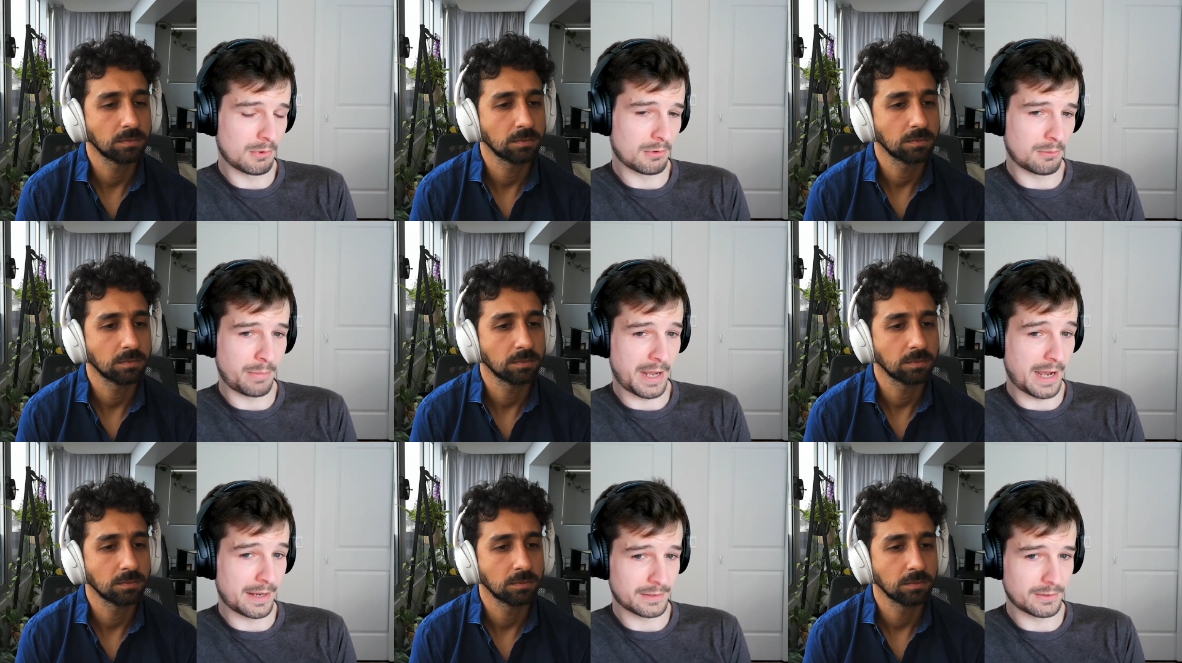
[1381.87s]
Speaker 1: uh,
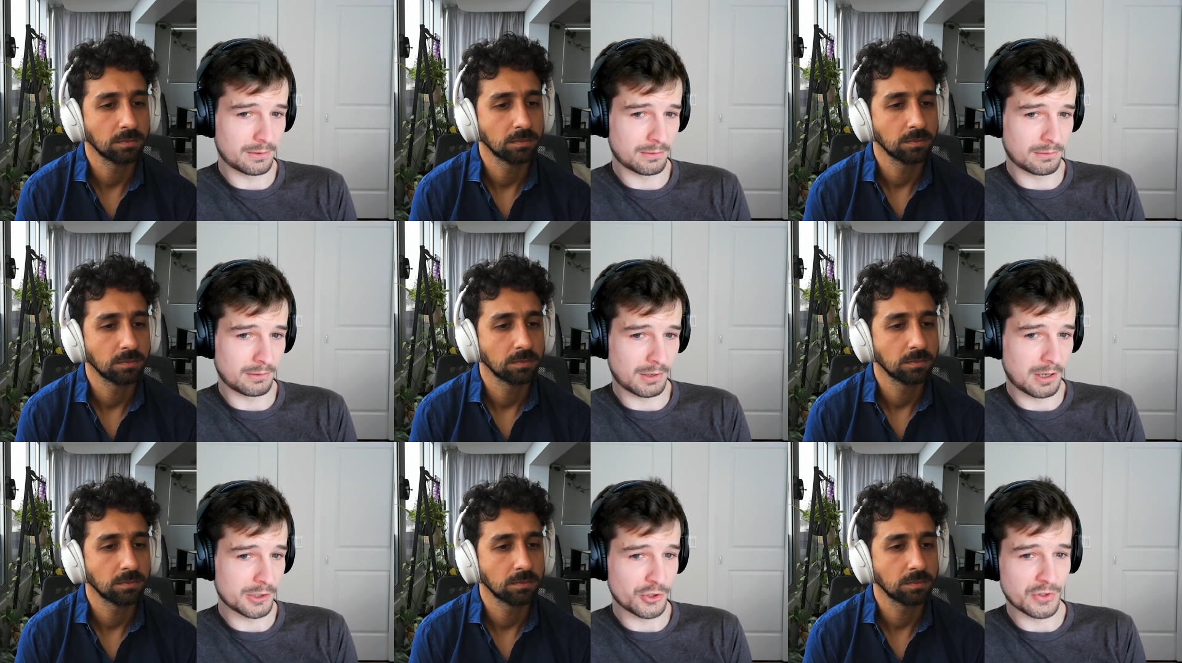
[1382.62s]
pass
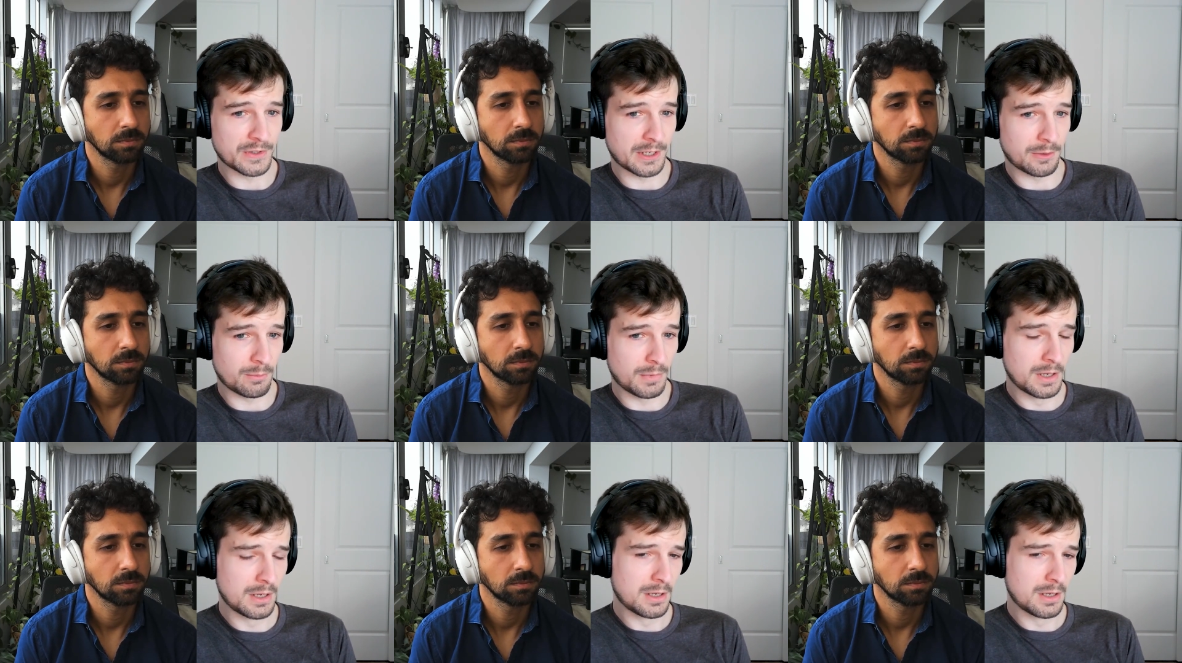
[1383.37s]
a, a college exam?